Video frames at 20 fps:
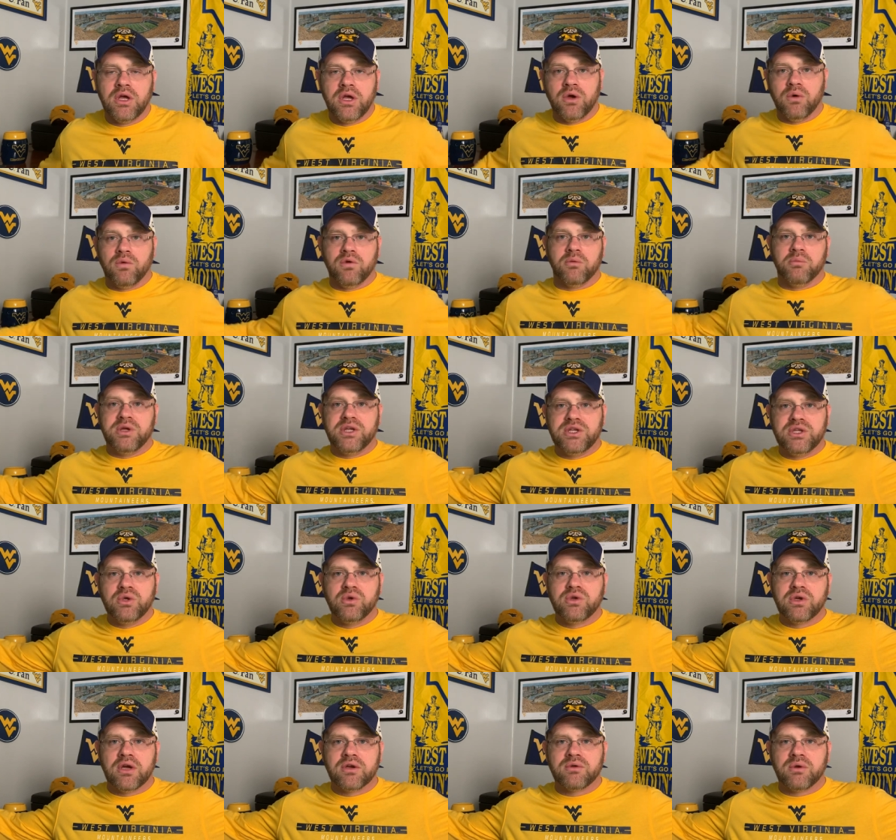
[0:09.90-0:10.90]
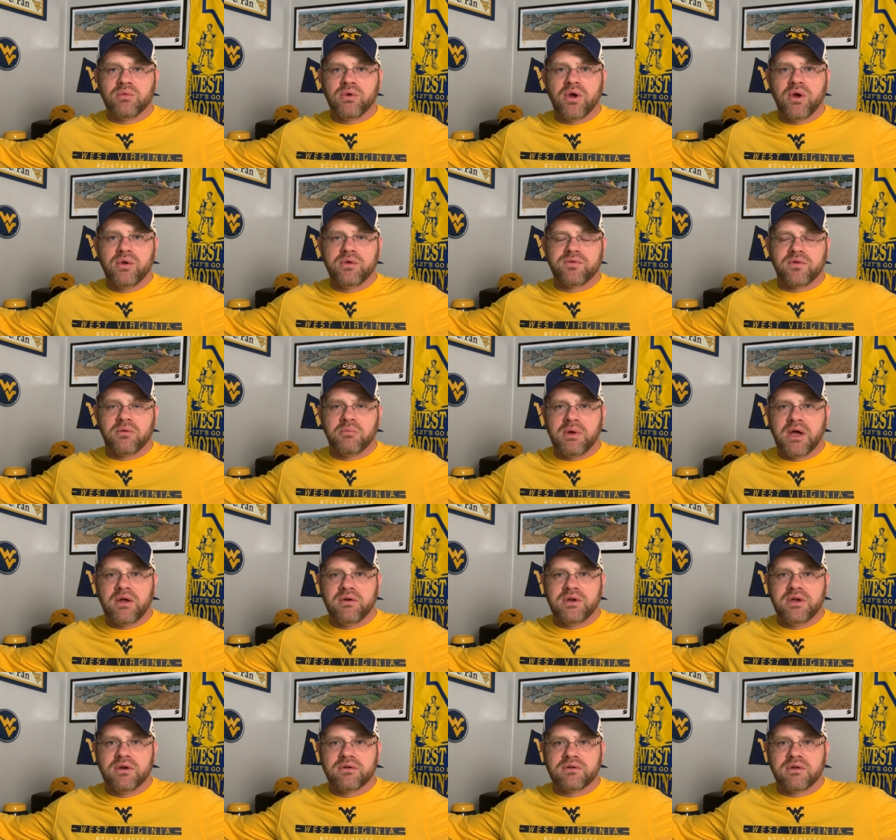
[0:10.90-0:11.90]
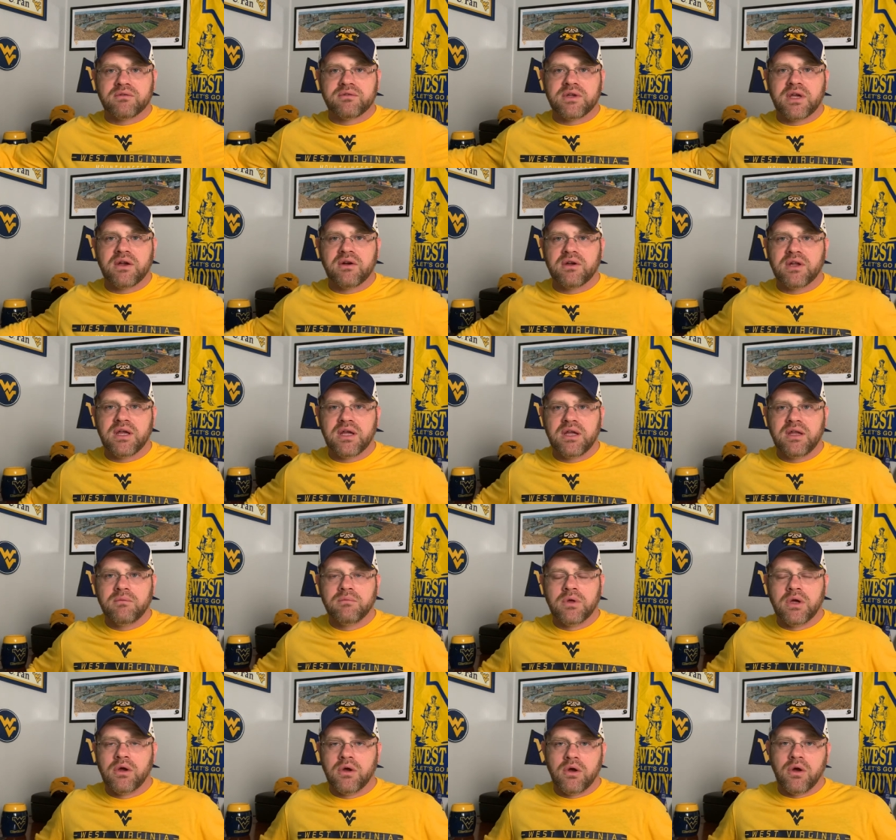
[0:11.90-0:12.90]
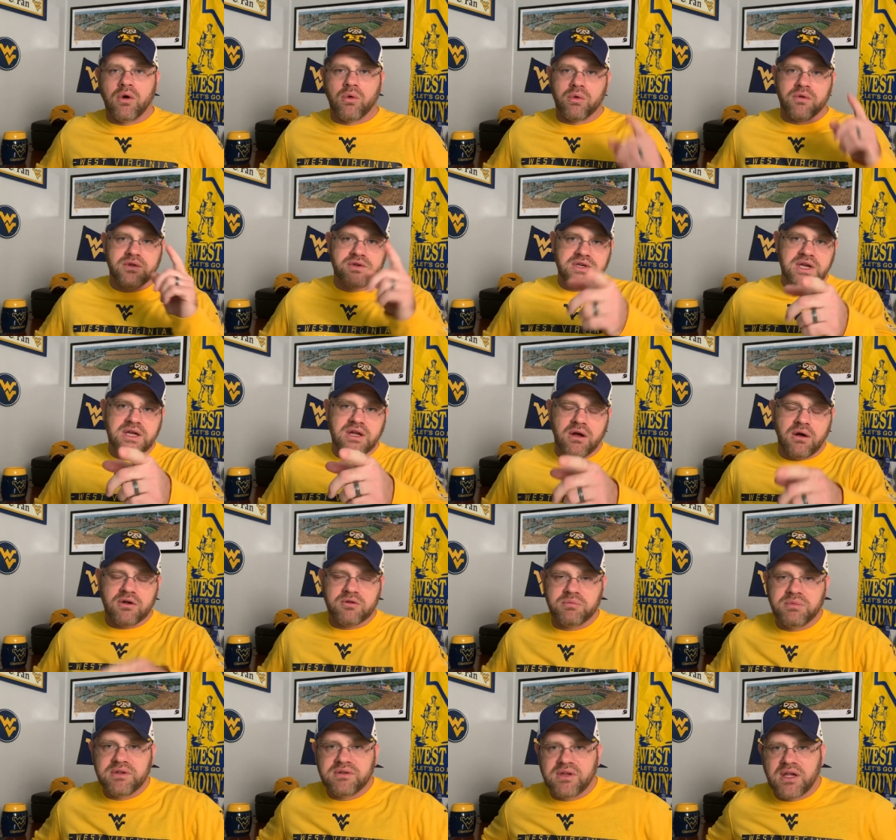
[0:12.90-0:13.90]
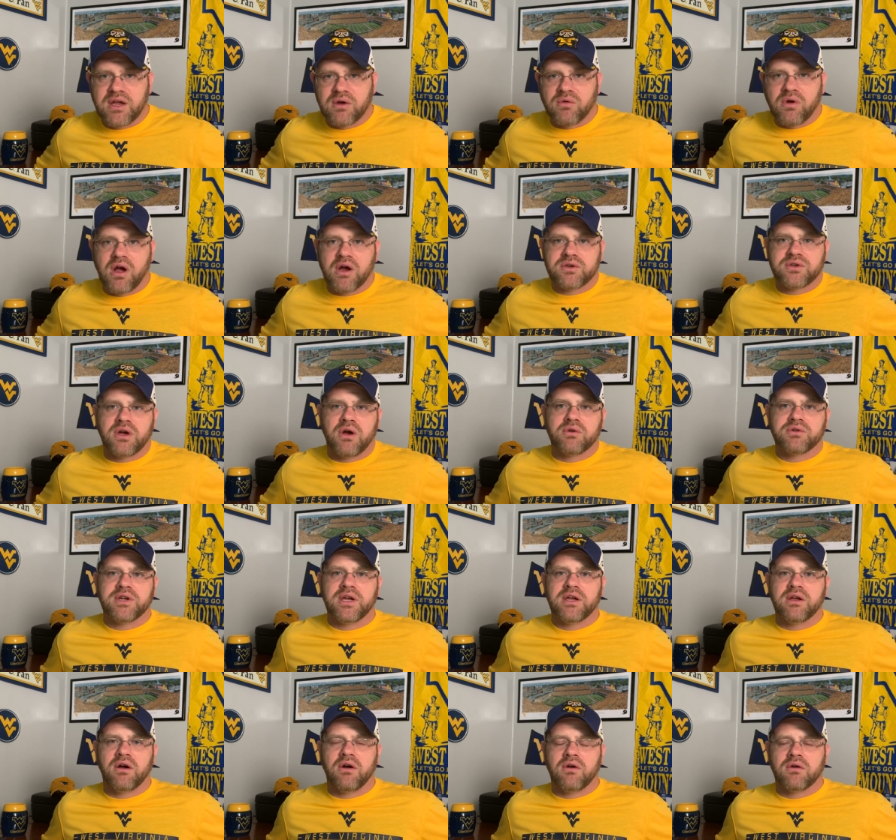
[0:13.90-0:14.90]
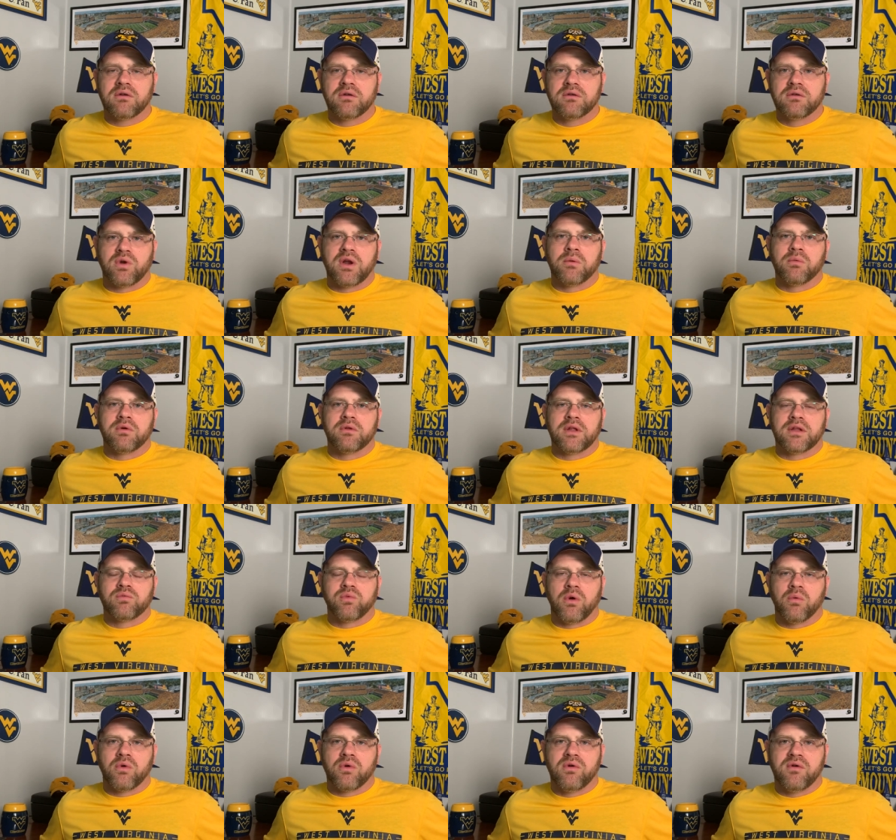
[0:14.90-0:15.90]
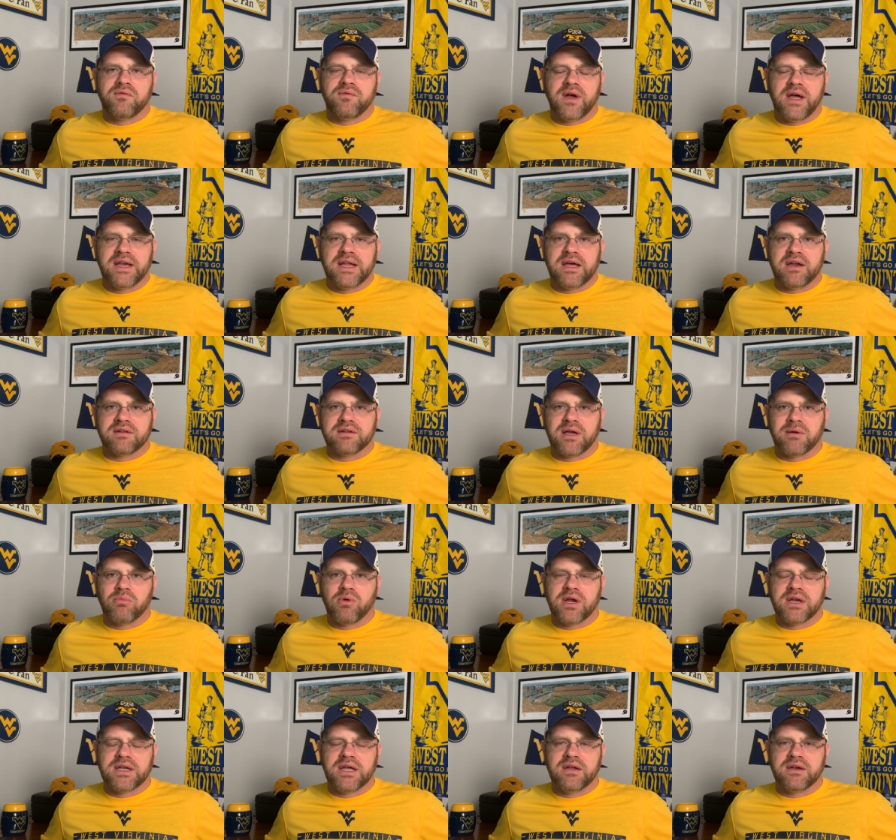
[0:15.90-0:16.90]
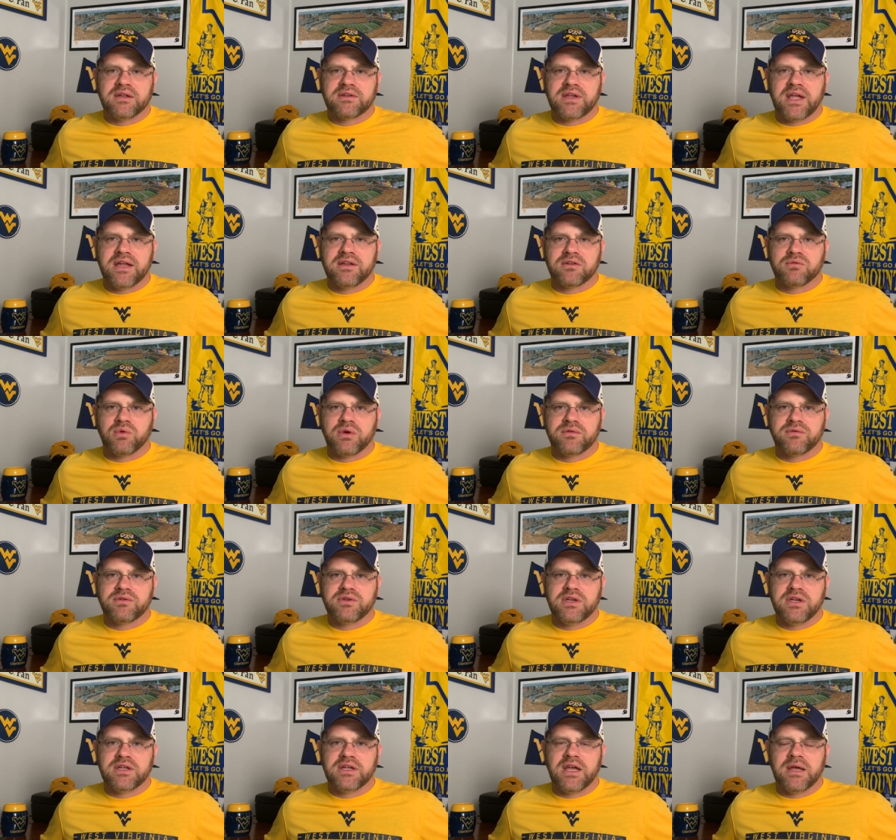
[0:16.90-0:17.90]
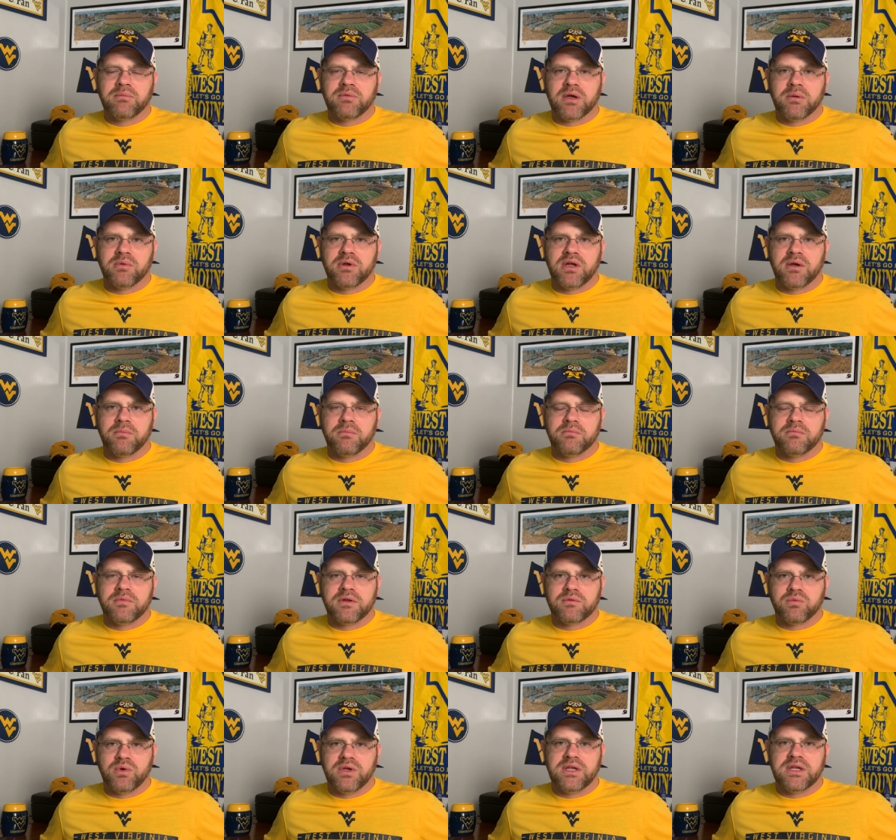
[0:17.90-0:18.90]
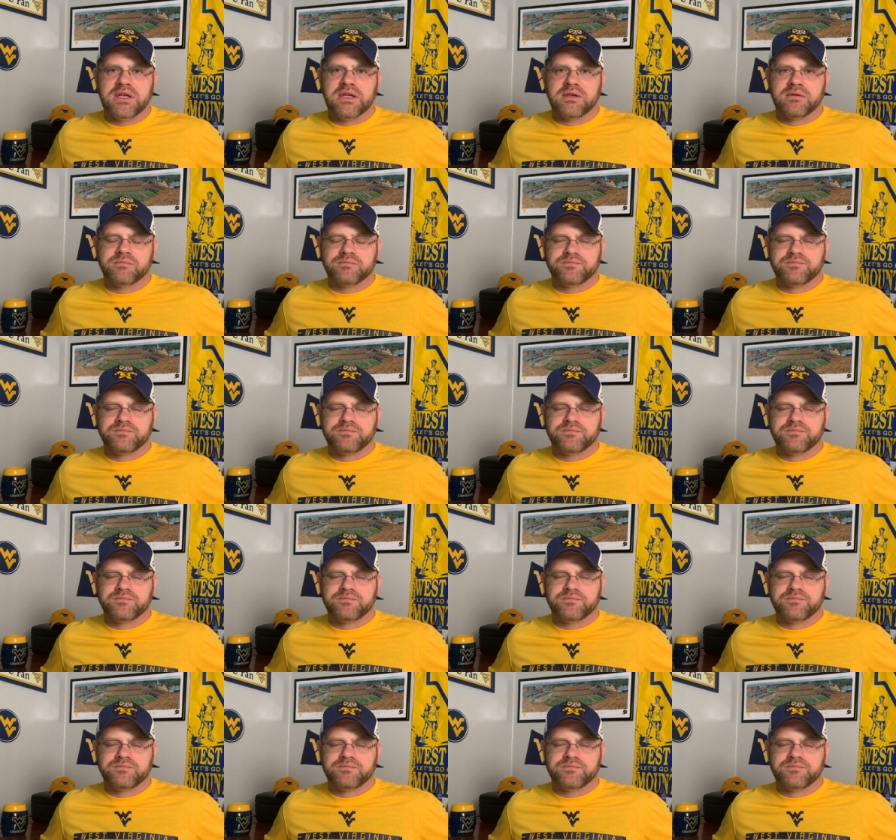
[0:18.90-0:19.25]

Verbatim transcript: Will it be Q Country Roads for the Mountaineers on Saturday, or the Jayhawks be saying Rock Chalk Jayhawk? Well, that's what we're going to find out as I break down this Kansas West Virginia game coming up this weekend.